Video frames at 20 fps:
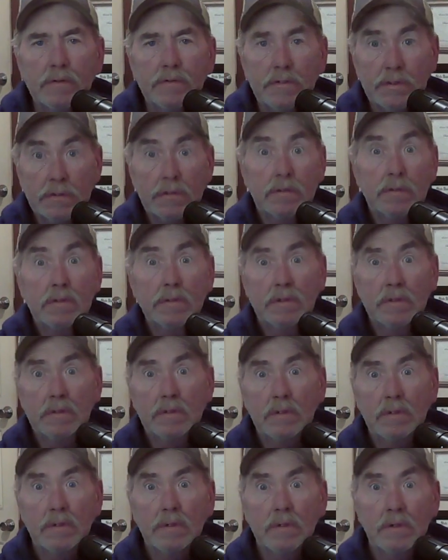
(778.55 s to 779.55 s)
just,
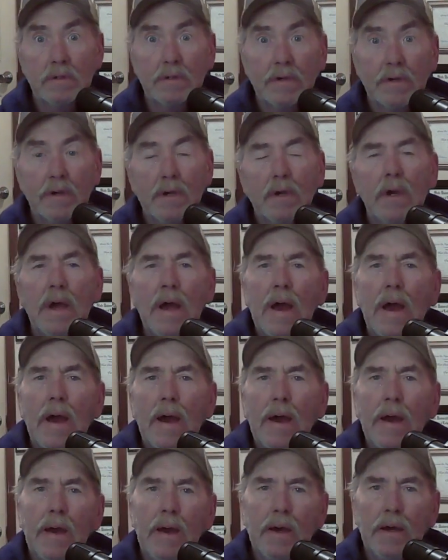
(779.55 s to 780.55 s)

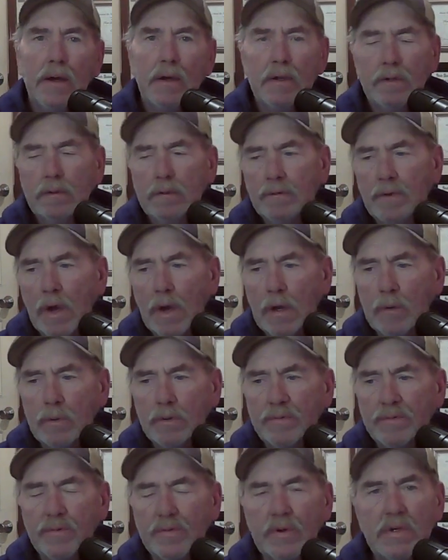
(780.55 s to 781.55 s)
and I would
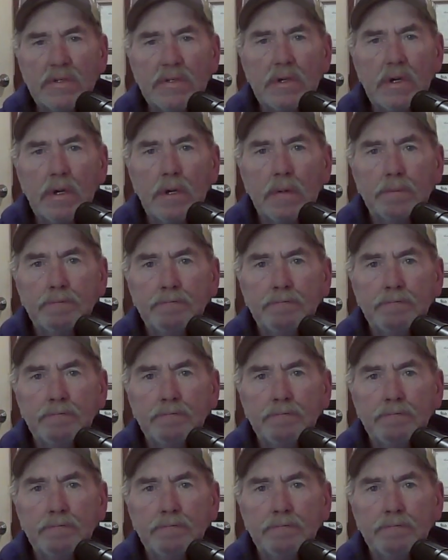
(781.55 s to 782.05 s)
freeze up.